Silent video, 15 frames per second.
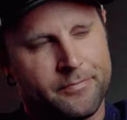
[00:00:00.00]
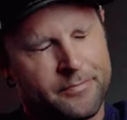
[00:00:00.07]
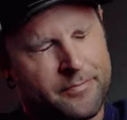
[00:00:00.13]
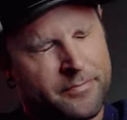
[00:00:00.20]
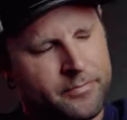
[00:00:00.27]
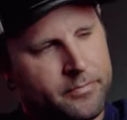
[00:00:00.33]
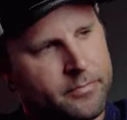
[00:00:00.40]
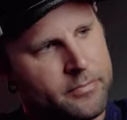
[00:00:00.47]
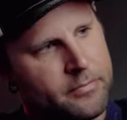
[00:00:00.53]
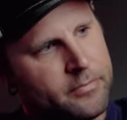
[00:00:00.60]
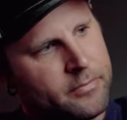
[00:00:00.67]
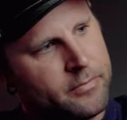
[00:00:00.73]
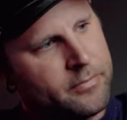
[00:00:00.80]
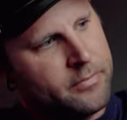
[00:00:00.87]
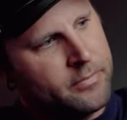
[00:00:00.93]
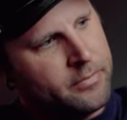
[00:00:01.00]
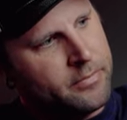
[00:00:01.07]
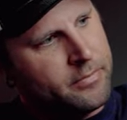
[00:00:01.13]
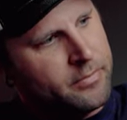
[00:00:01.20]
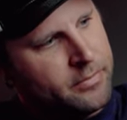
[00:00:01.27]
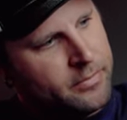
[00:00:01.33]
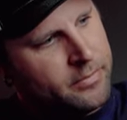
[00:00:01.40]

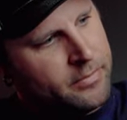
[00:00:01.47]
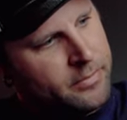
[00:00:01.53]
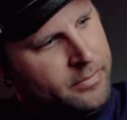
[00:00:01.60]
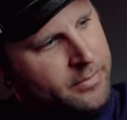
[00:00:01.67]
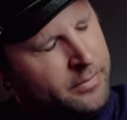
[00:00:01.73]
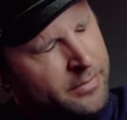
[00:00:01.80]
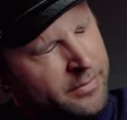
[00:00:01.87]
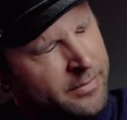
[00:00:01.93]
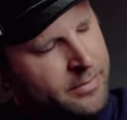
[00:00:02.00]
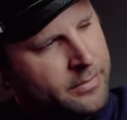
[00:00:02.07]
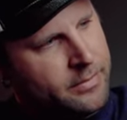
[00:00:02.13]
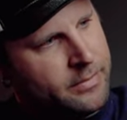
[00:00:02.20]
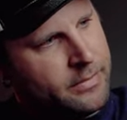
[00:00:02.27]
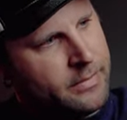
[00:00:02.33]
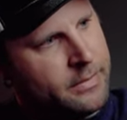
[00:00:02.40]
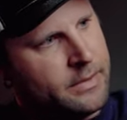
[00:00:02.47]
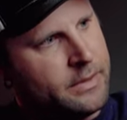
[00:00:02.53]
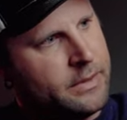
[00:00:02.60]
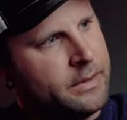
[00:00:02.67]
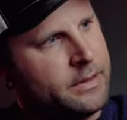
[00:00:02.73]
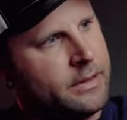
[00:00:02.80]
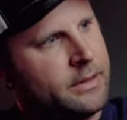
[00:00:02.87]

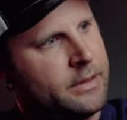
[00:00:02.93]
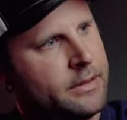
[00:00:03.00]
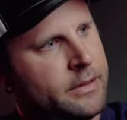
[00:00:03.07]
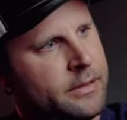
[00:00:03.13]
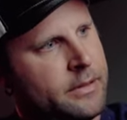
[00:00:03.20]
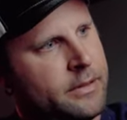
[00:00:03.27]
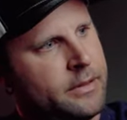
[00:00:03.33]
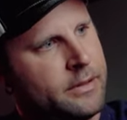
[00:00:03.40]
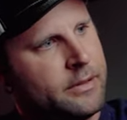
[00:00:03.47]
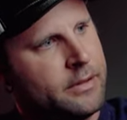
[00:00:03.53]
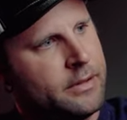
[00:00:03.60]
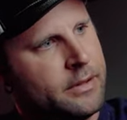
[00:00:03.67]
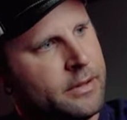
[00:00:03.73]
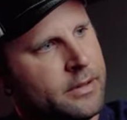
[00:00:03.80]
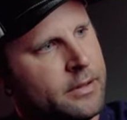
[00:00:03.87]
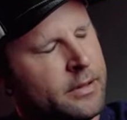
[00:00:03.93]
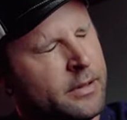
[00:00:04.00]
The person shown says nothing.